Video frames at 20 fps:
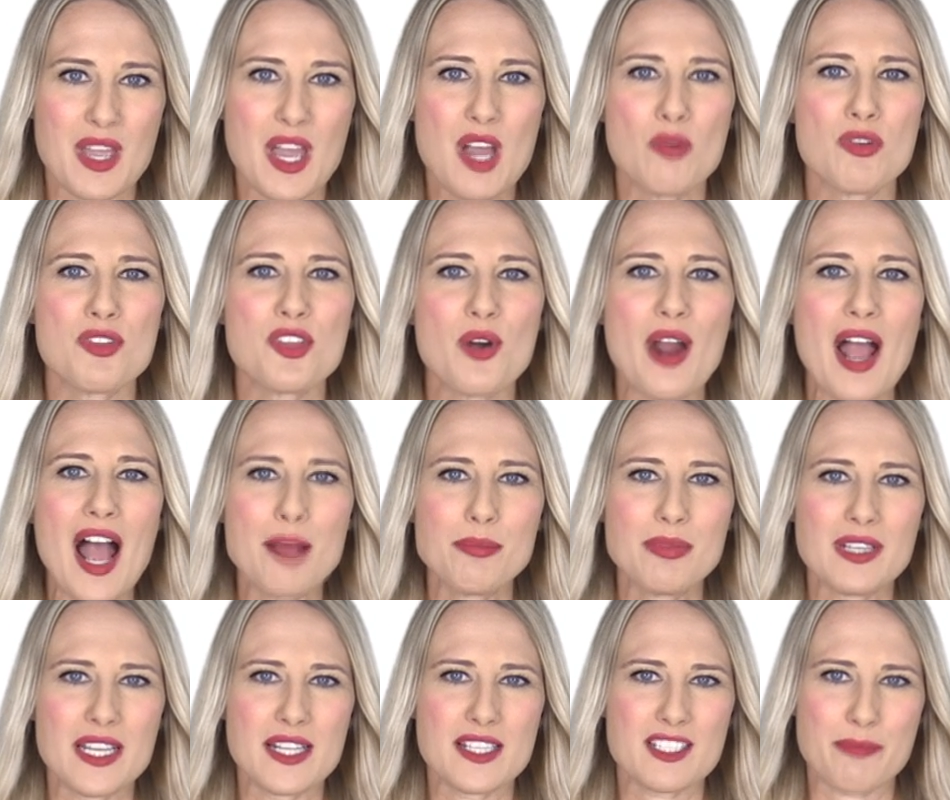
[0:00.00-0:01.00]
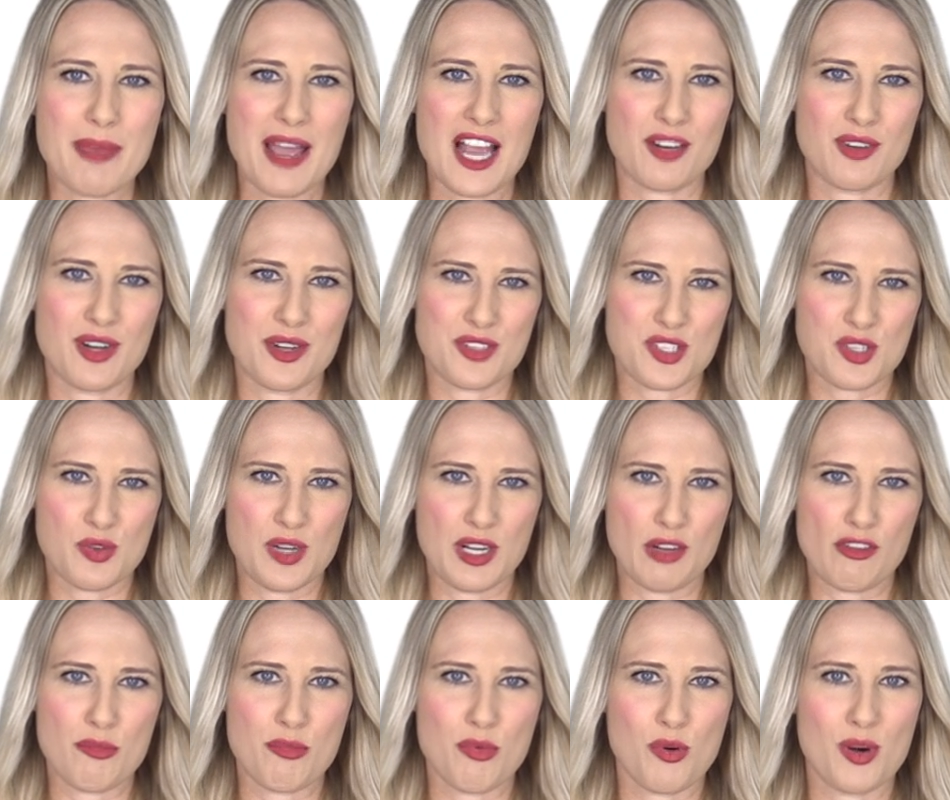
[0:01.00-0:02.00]
With your applicant's background screening
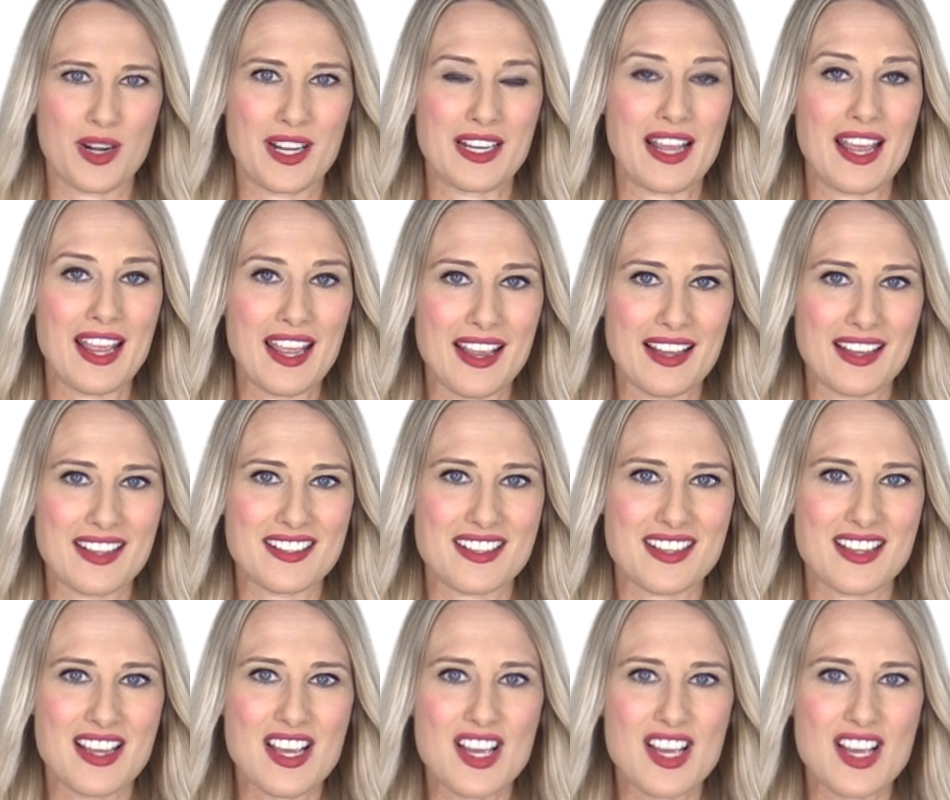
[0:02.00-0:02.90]
report in hand,